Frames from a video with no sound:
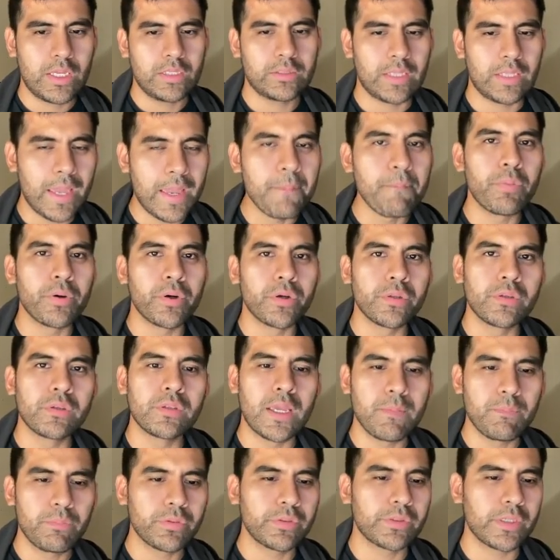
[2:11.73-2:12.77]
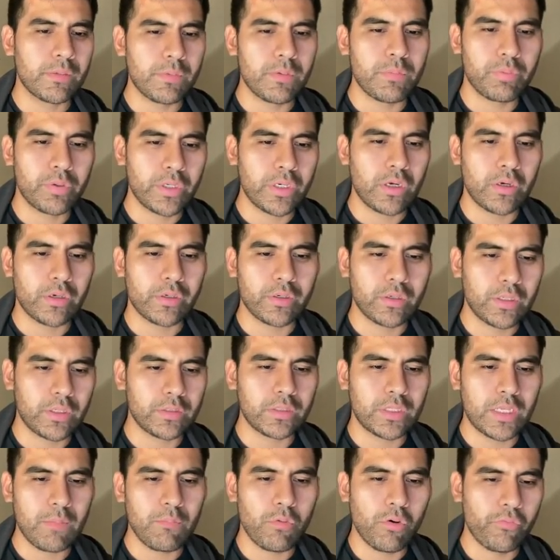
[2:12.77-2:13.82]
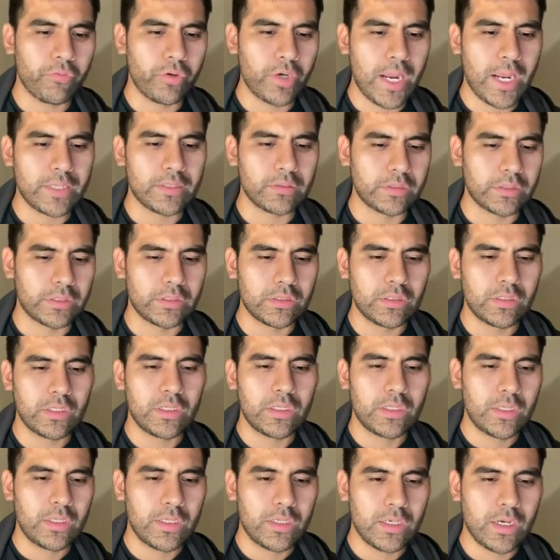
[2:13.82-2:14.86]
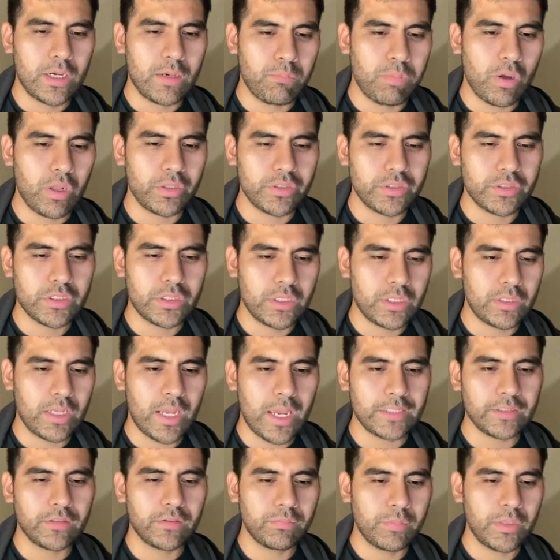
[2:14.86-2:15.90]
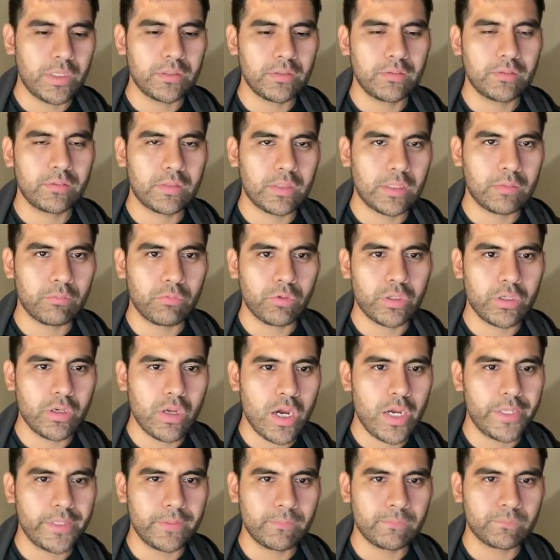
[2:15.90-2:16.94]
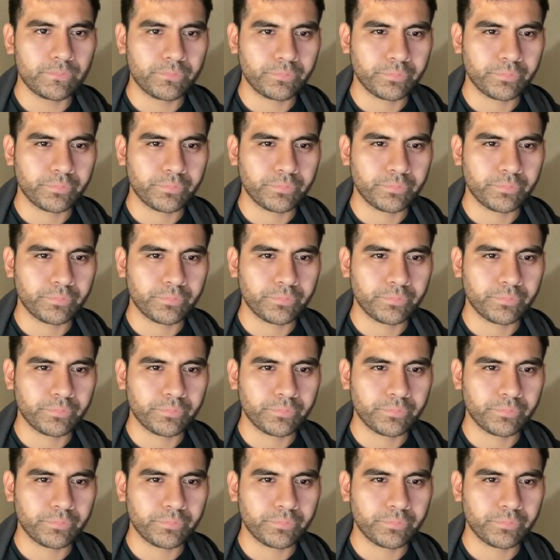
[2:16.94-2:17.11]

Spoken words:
The input's gonna be pretty hard, and game over handling, polishing enhancements and whatnot.